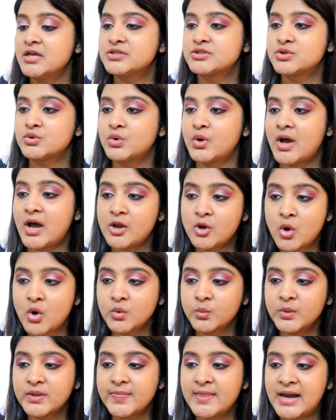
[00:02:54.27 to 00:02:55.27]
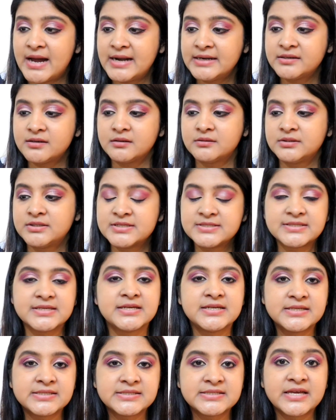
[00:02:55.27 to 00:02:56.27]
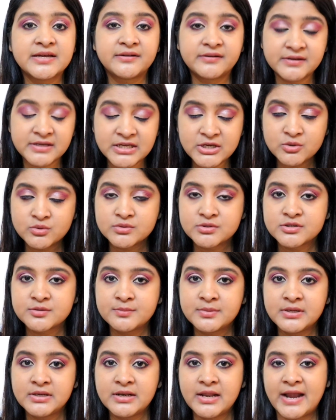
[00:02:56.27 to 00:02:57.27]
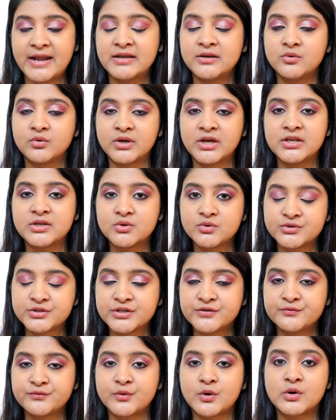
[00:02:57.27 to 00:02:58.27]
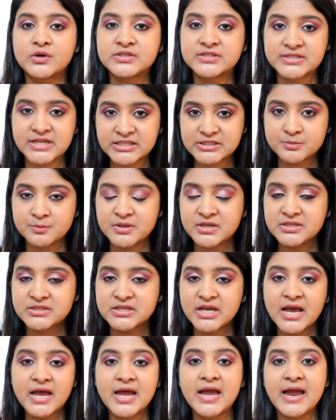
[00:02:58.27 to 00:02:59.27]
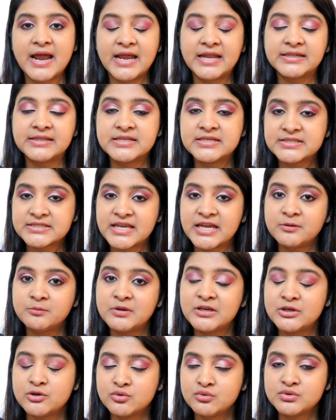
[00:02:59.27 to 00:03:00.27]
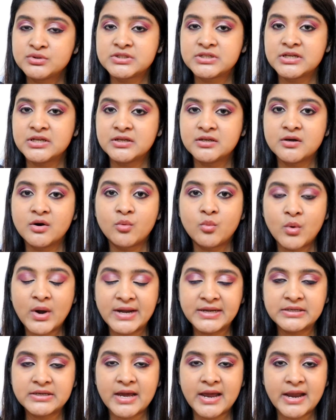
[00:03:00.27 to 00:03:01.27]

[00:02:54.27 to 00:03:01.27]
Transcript: So along with that, this is reusable, and you can use it for 6 months, and this can be used in a wet